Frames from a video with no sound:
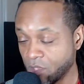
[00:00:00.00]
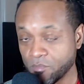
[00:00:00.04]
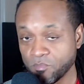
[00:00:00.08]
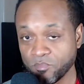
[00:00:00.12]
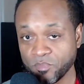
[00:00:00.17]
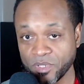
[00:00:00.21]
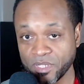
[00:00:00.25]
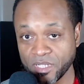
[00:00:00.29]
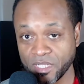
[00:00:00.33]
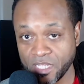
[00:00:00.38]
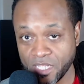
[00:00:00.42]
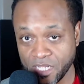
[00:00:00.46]

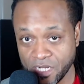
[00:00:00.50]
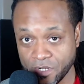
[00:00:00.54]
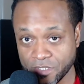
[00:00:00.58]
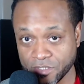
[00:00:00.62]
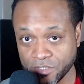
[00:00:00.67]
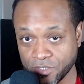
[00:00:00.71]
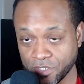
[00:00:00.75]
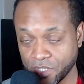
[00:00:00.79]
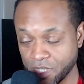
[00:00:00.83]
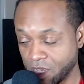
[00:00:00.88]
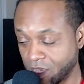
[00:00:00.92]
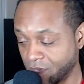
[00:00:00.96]
But here's
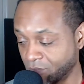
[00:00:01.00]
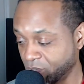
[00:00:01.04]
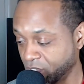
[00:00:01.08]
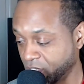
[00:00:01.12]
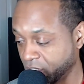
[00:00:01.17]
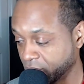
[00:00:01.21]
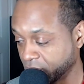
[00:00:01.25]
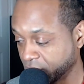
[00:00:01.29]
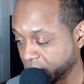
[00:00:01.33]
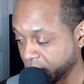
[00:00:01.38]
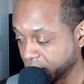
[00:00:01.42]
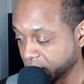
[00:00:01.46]
her comment.
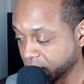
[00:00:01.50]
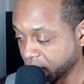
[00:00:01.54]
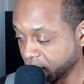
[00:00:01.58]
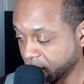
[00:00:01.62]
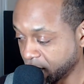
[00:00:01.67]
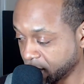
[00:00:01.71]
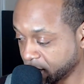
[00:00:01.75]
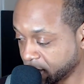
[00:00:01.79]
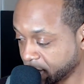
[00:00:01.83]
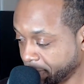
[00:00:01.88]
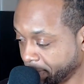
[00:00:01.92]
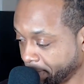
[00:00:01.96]
She says,